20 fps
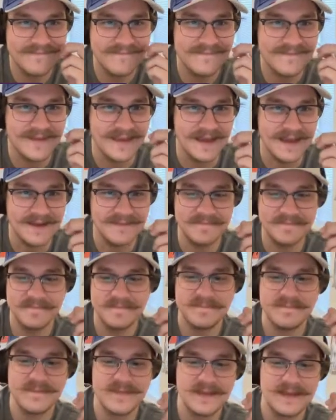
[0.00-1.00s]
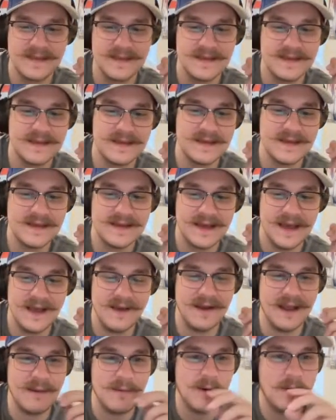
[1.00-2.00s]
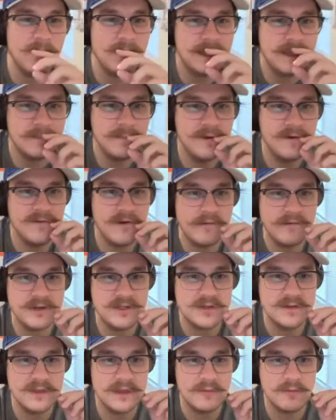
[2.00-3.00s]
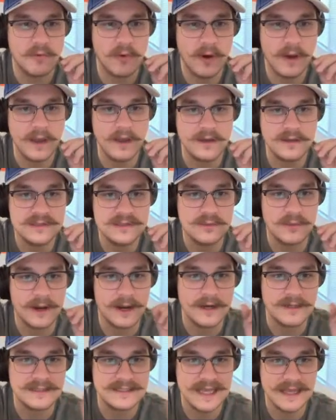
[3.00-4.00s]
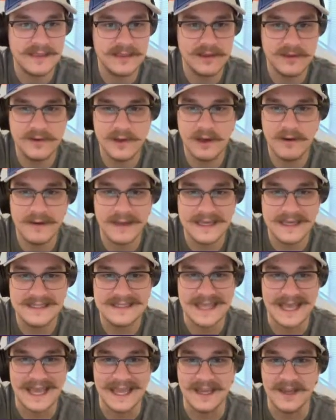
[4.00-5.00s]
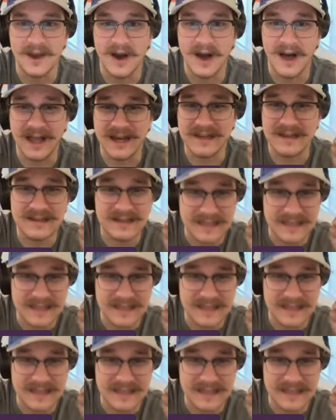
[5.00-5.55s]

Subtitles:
Yeah. All right. Well, we can move over to the Royals, where Seth Lugo is a god.